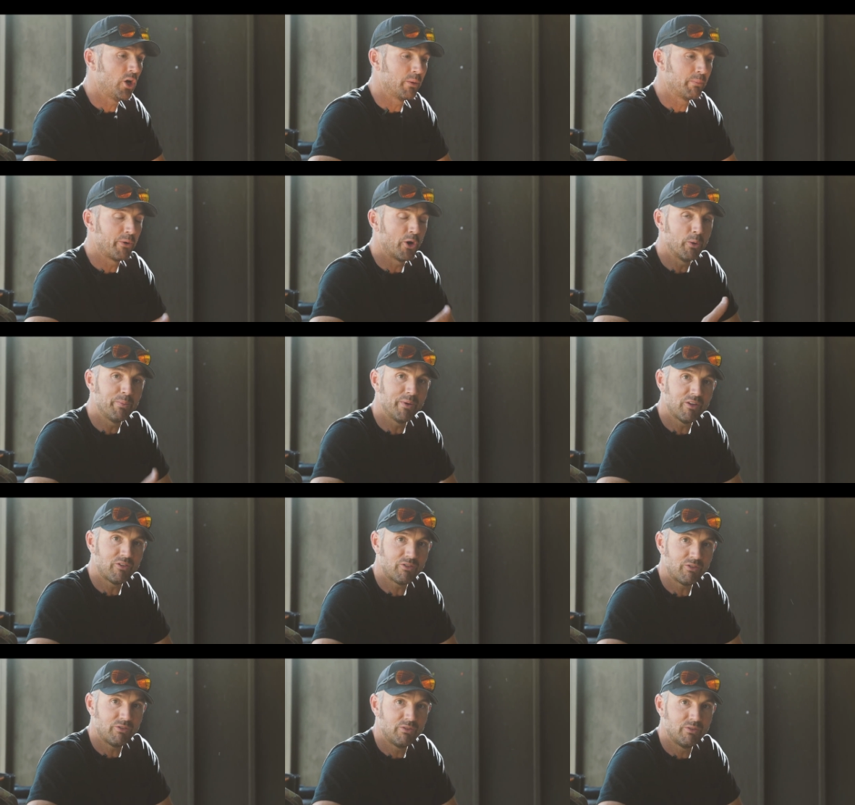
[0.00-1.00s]
on
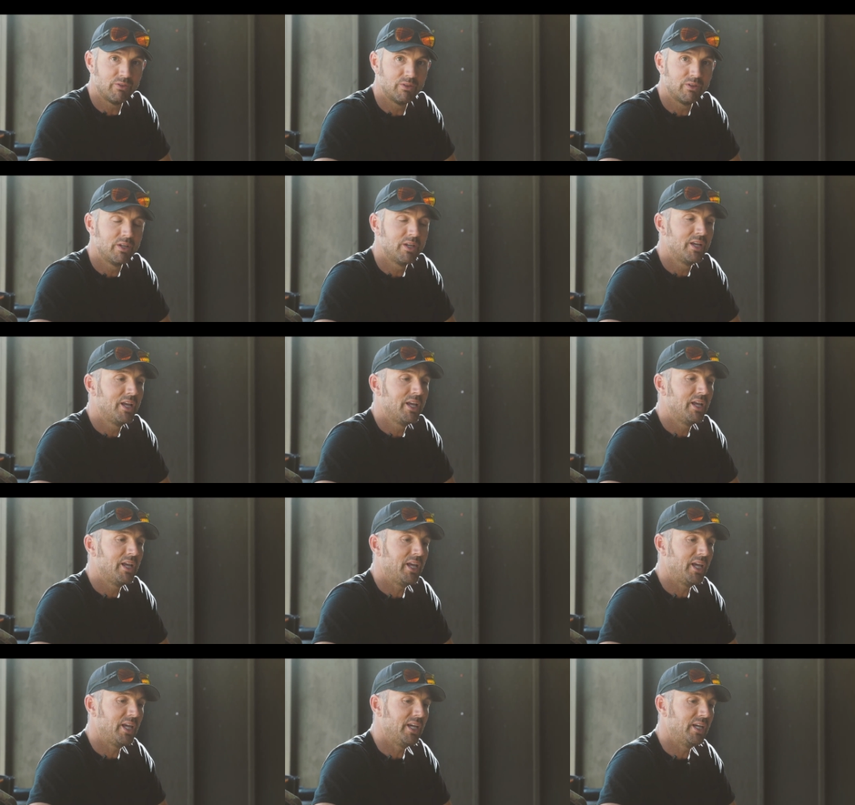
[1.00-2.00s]
purpose.
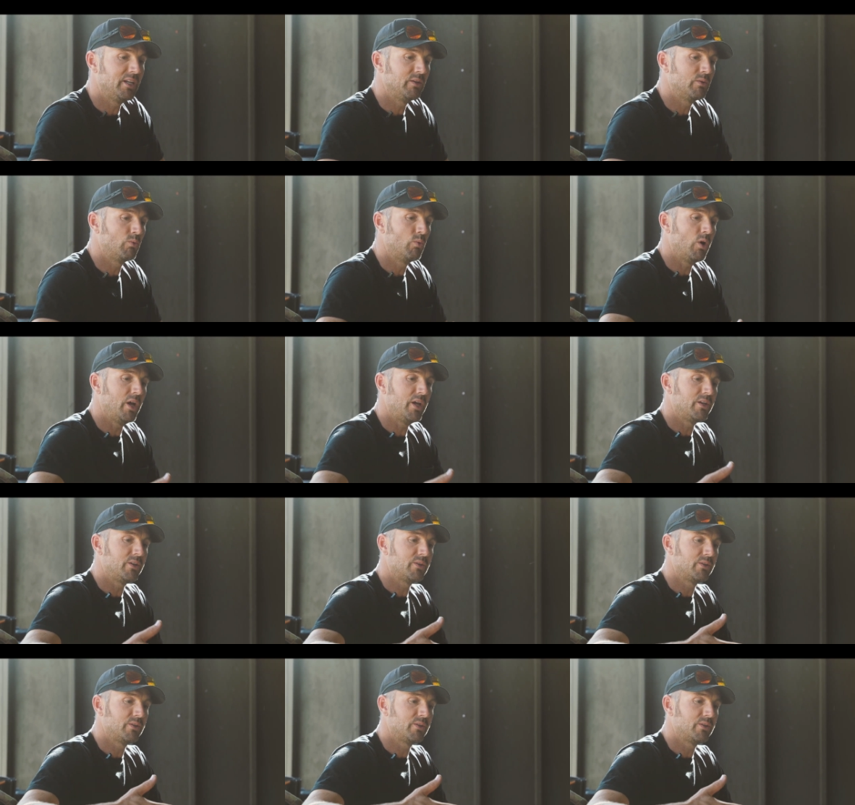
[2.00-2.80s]
And what,